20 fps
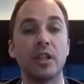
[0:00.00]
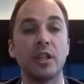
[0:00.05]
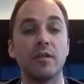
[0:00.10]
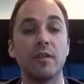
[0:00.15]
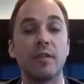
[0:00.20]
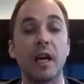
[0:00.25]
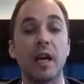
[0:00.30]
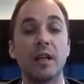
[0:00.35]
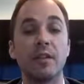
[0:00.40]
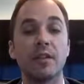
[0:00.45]

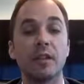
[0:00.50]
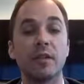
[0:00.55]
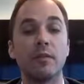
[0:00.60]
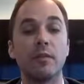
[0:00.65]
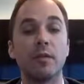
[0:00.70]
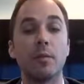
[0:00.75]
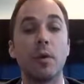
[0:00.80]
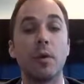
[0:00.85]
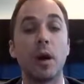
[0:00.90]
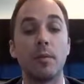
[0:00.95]
advising
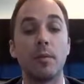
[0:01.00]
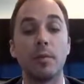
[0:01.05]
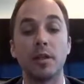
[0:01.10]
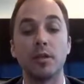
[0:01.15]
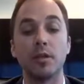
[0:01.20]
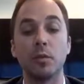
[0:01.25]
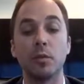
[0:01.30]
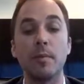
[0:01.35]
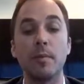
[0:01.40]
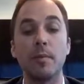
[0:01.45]
for
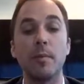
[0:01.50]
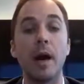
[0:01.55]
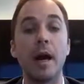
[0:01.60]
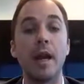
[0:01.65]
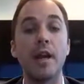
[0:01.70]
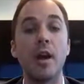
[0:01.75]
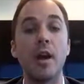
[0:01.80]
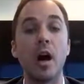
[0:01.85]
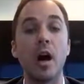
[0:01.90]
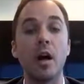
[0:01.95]
properties we might
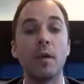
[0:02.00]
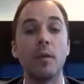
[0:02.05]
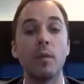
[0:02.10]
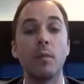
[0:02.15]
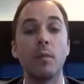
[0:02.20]
not